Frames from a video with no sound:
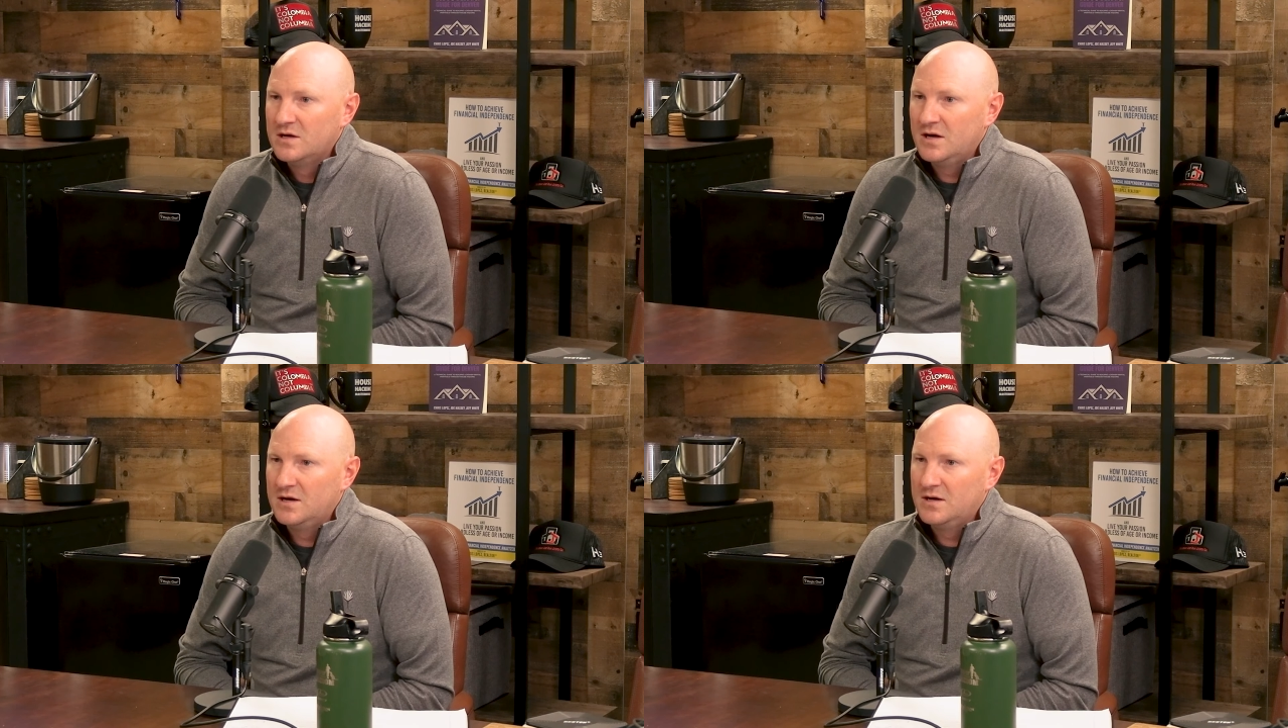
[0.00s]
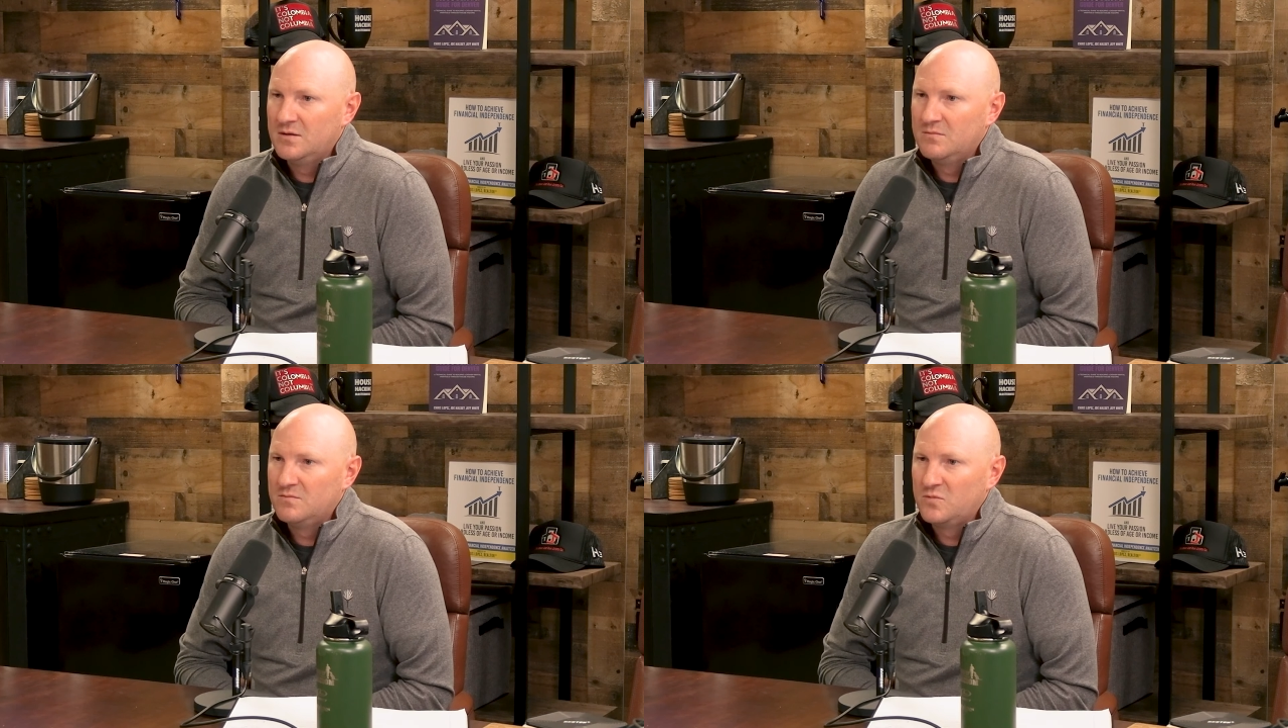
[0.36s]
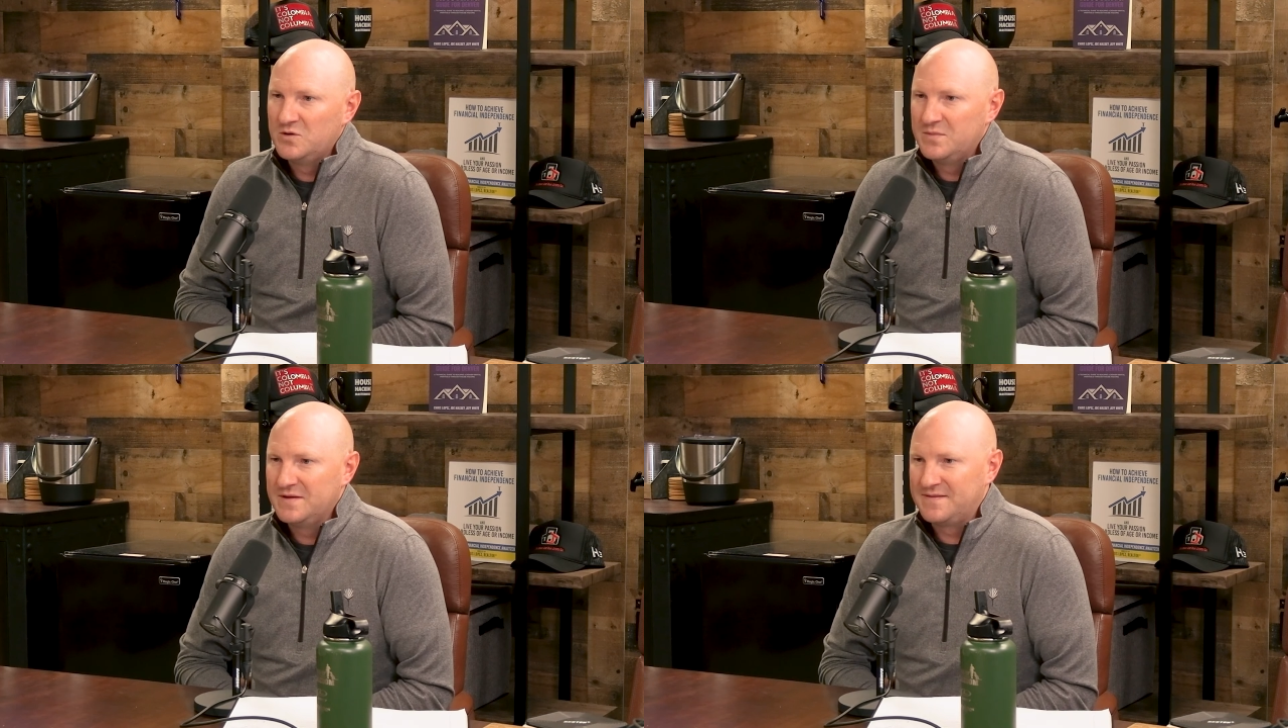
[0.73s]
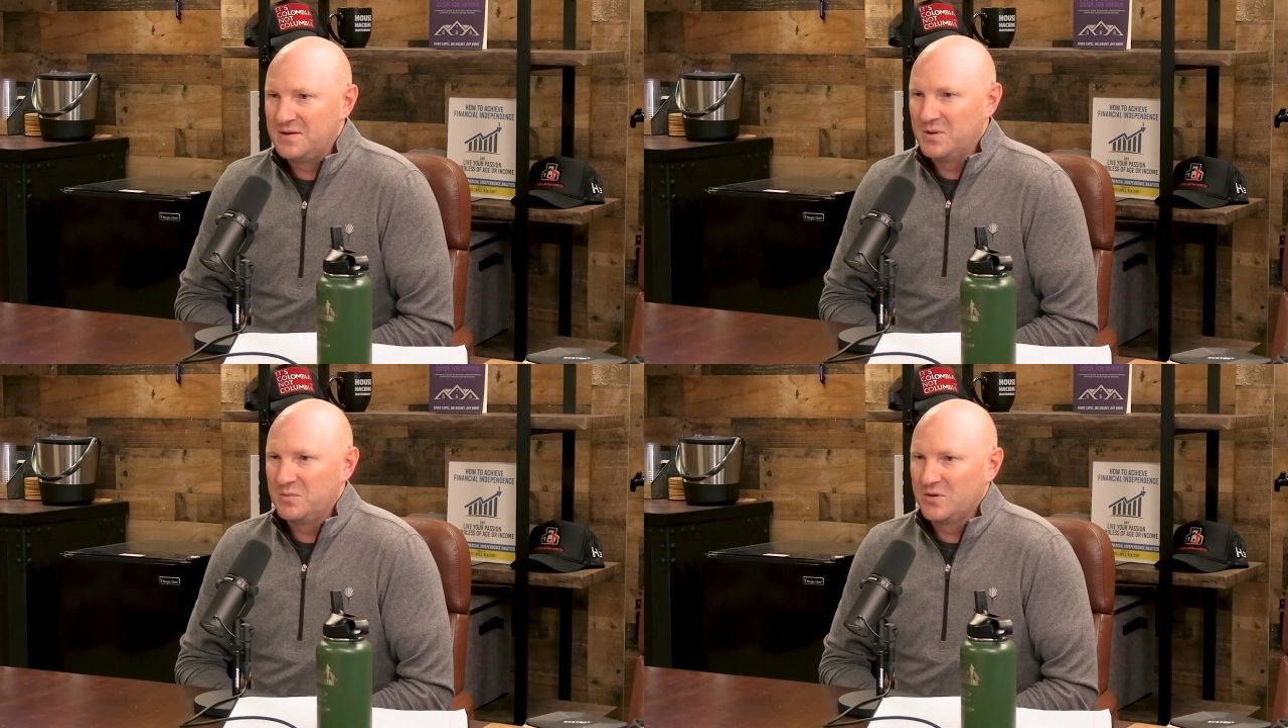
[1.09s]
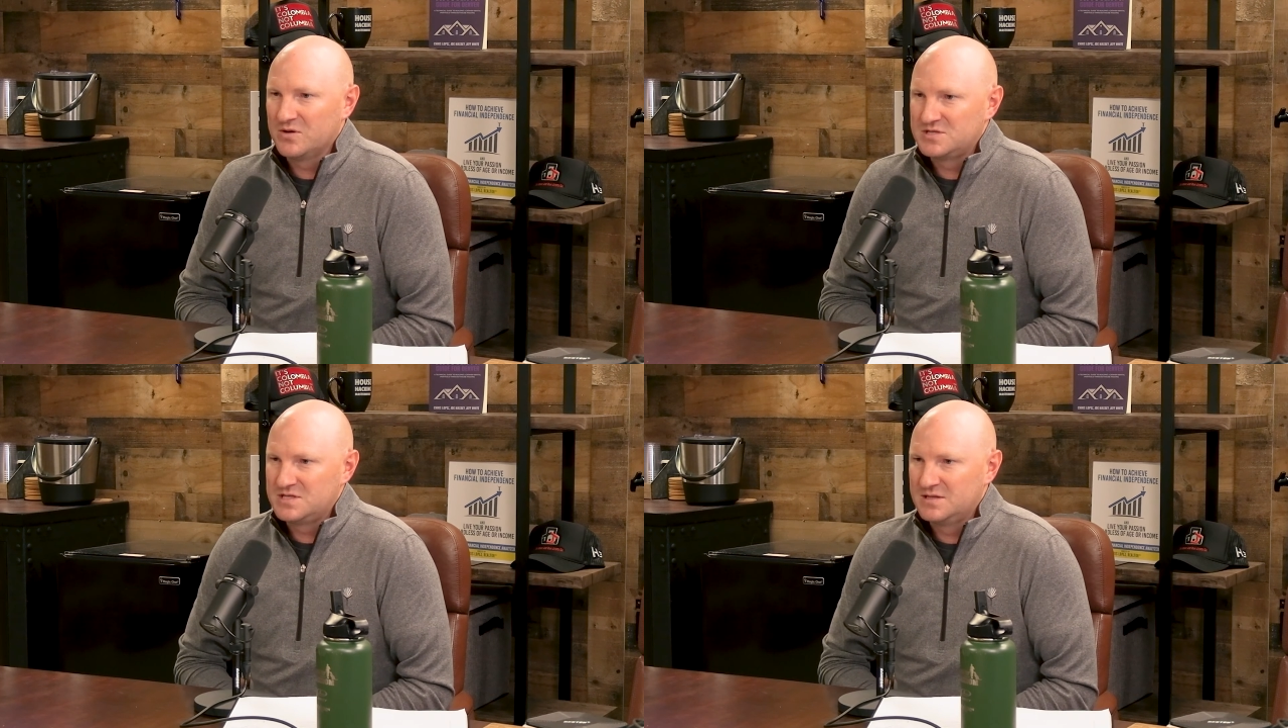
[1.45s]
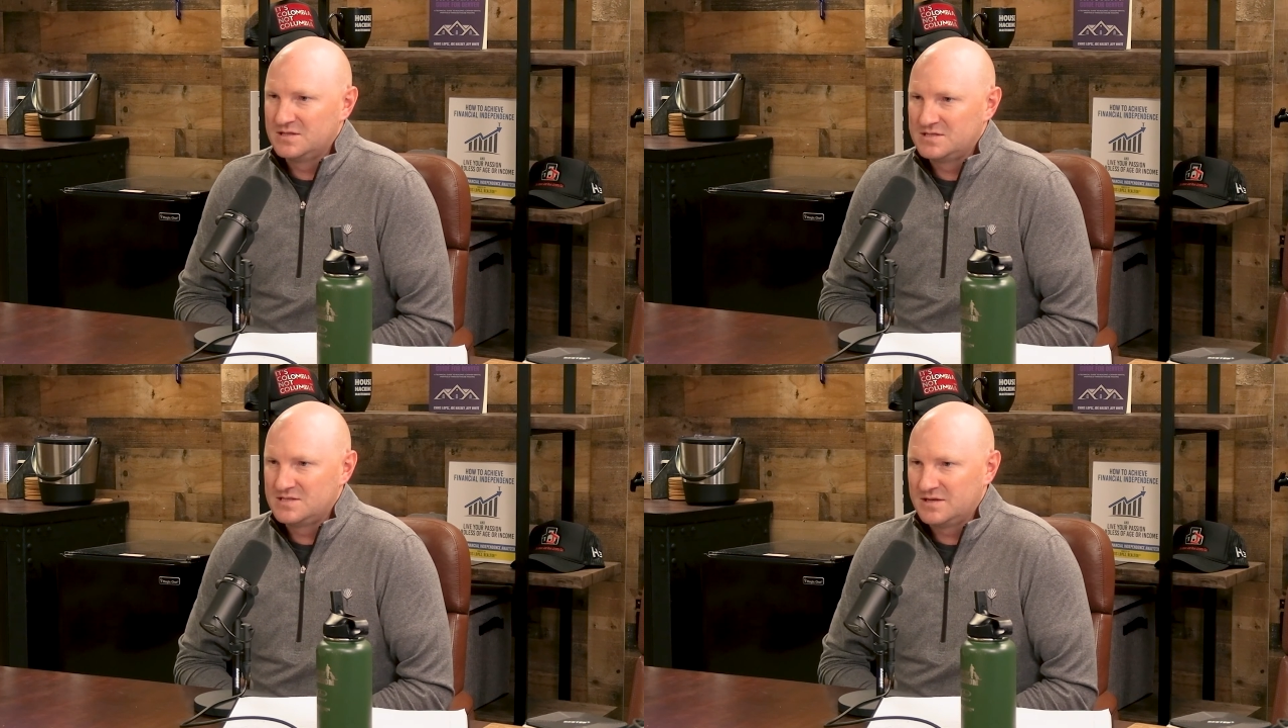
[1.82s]
When you meet them in
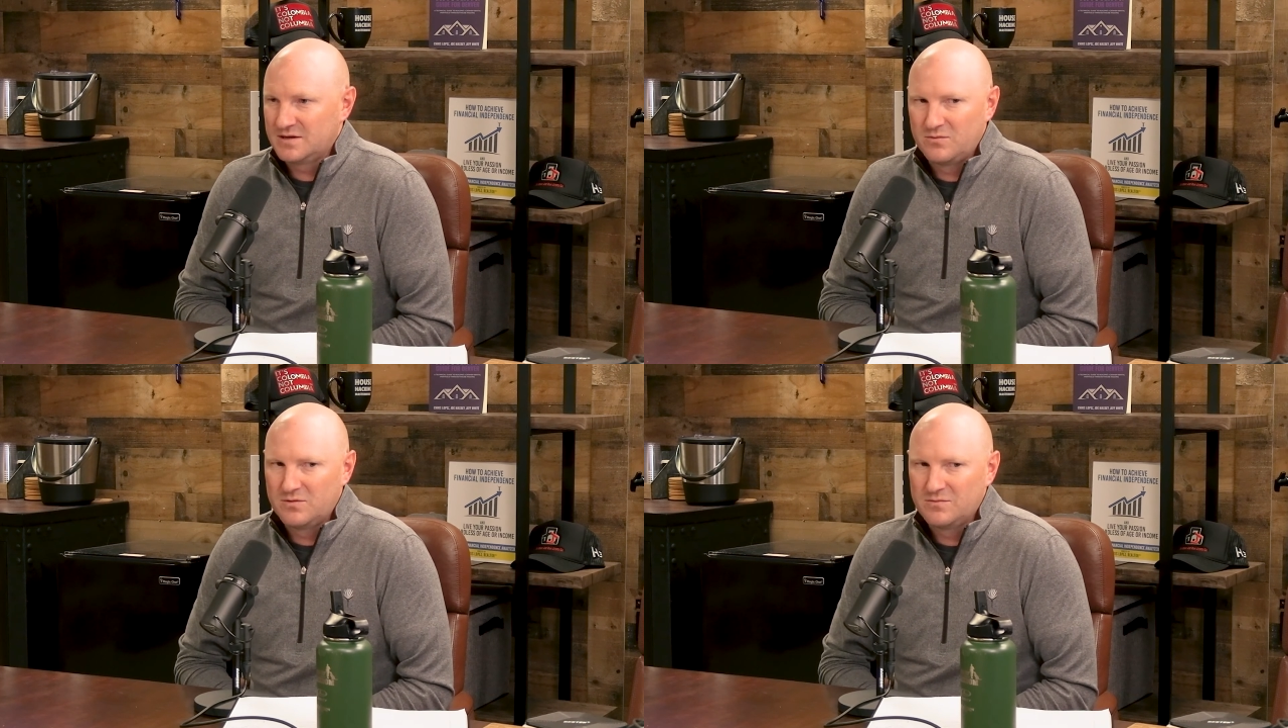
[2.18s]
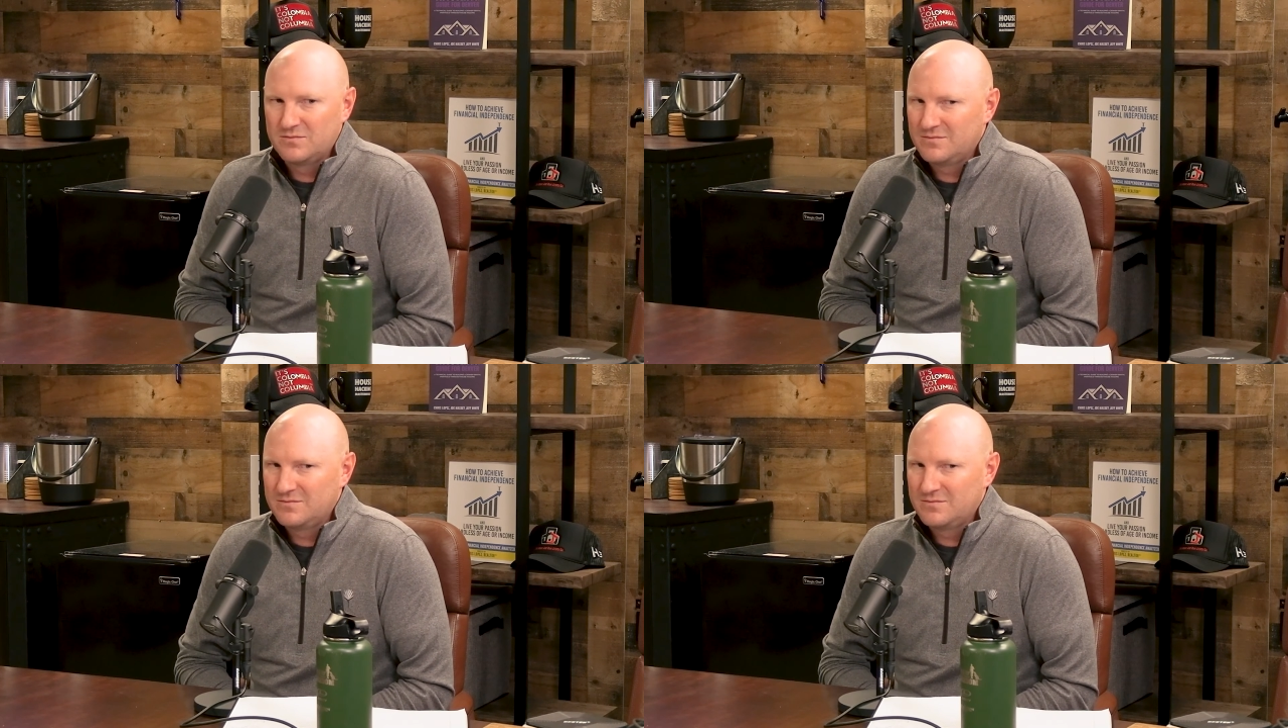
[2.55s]
person, it's like, what